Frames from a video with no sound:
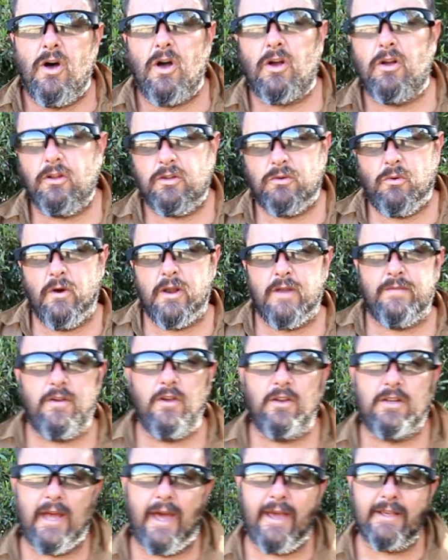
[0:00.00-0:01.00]
I've got quite a
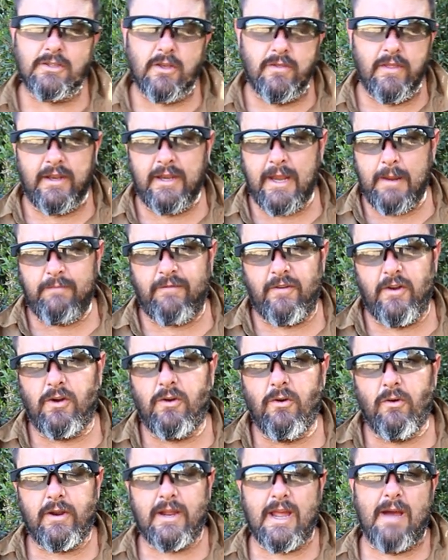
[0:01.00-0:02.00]
few takes on the nymph and I
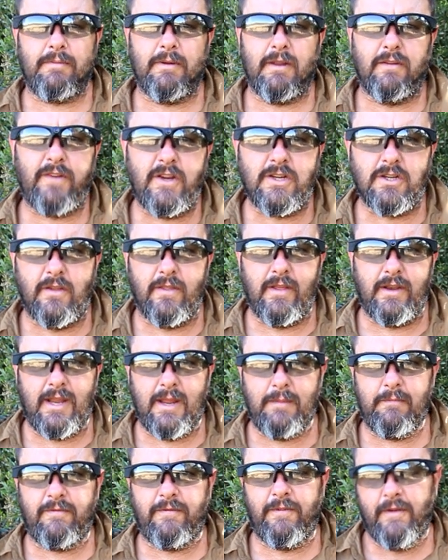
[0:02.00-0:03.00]
caught a couple of fish on the
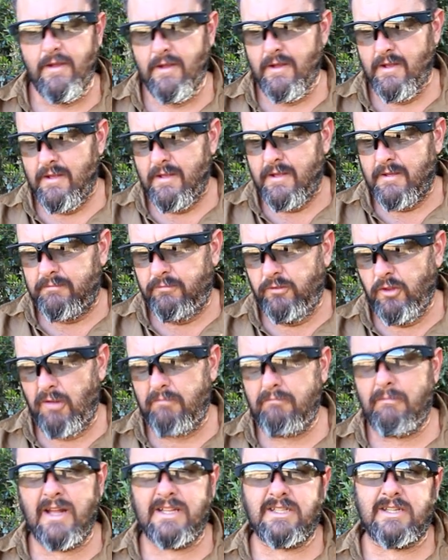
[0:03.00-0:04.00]
nymph.
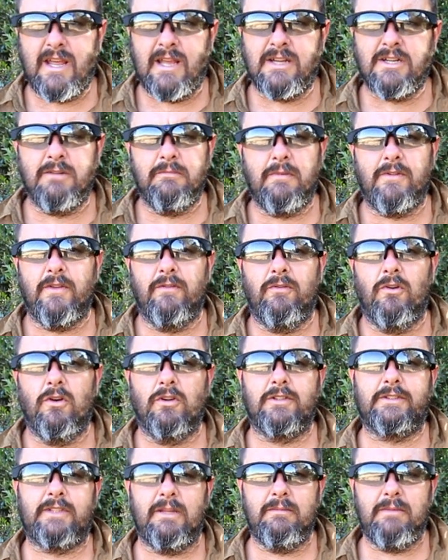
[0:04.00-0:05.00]
Not much action with the
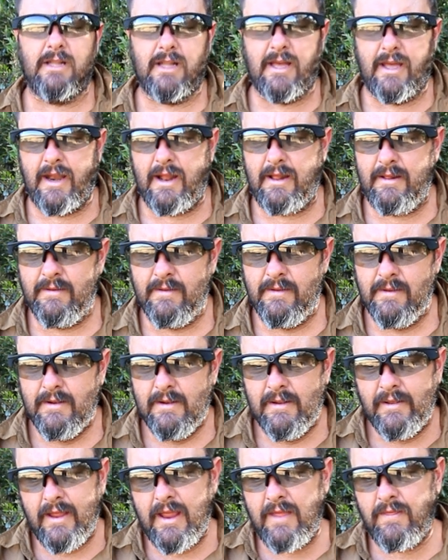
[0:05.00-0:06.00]
royal stimulator.
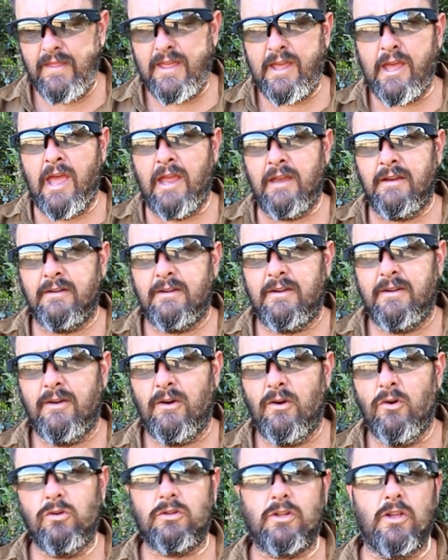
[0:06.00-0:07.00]
In the end,
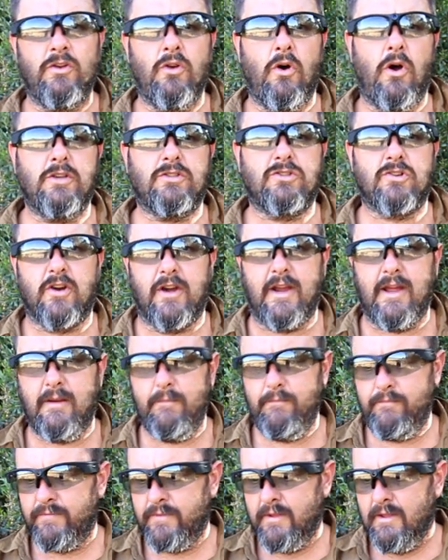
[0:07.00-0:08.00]
I hooked a nice trout.
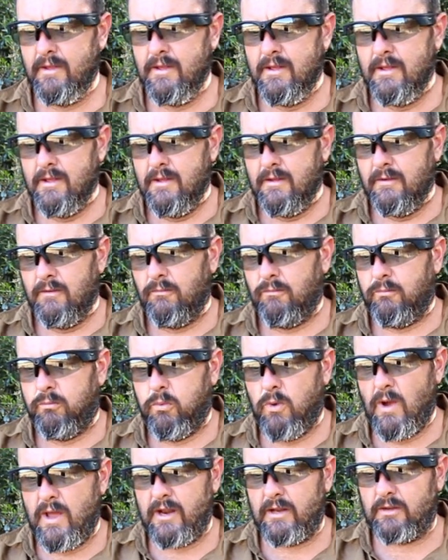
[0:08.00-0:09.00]

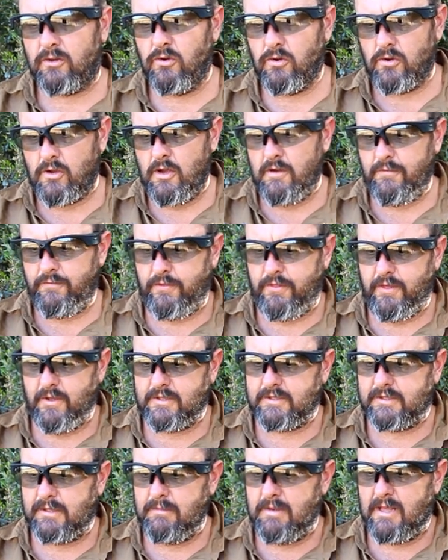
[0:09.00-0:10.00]
When it took off, the
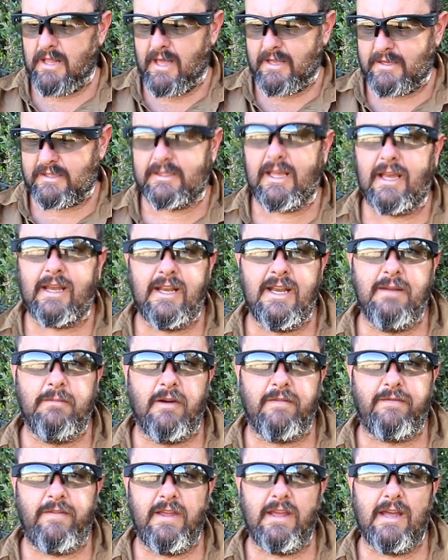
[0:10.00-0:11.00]
stimulator stuck into
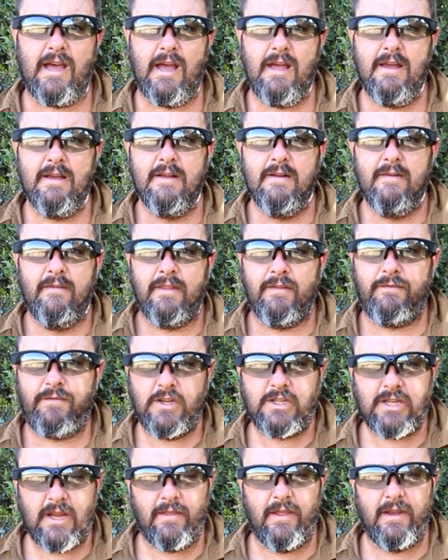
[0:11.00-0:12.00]
my finger the
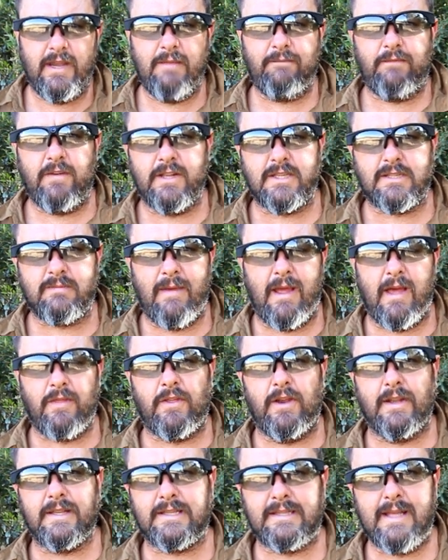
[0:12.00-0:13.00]
fish had the nymph in its
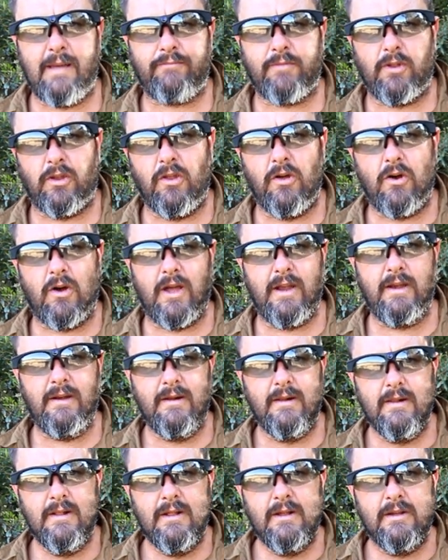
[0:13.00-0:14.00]
mouth and it snapped the line
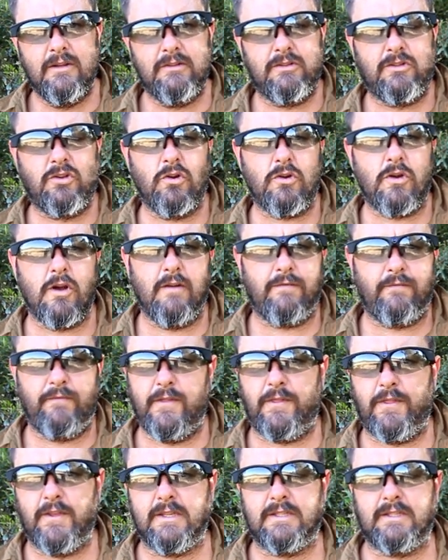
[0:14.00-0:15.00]
and took off
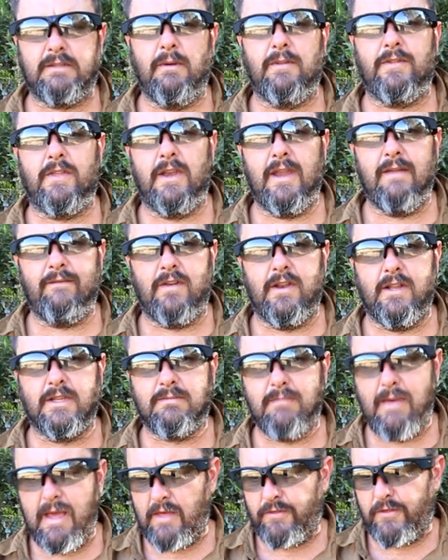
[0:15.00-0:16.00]
with the, with the nymph in
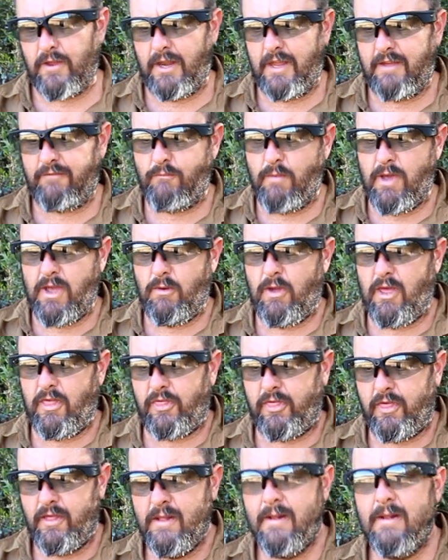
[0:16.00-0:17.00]
its mouth and left me with
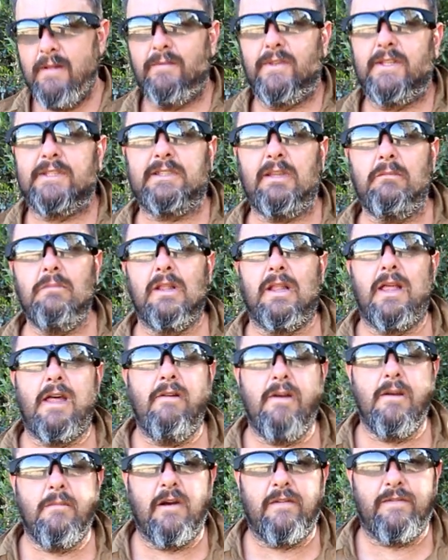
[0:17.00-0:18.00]
the
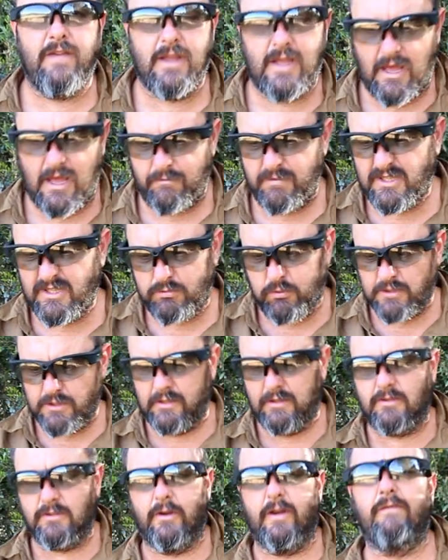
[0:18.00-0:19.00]
stimulator in my finger, which
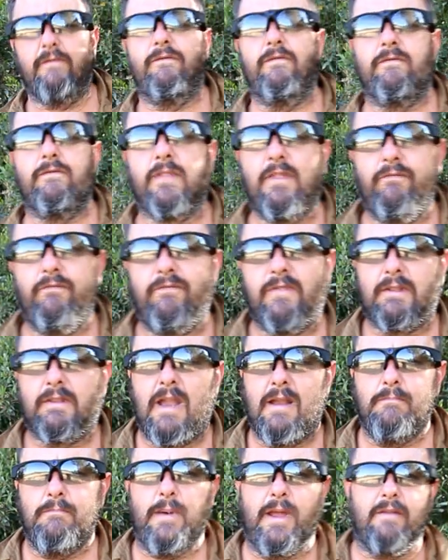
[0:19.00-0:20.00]
wasn't sort of
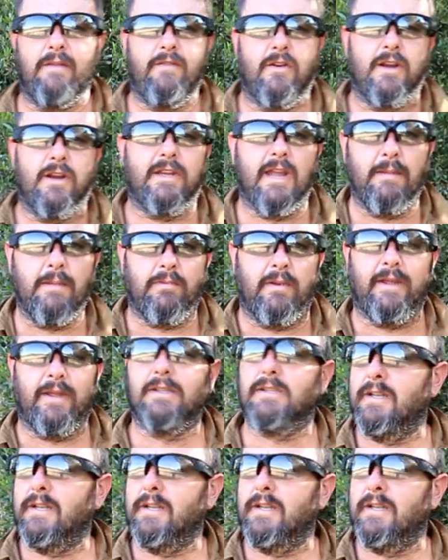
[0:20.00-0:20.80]
embedded very deeply